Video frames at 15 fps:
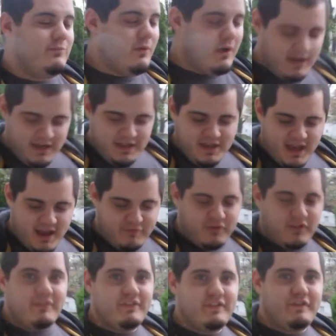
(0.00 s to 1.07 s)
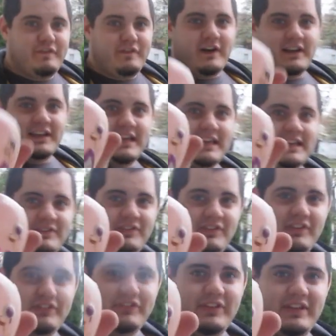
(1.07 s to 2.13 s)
What in the ever-loving fuck is this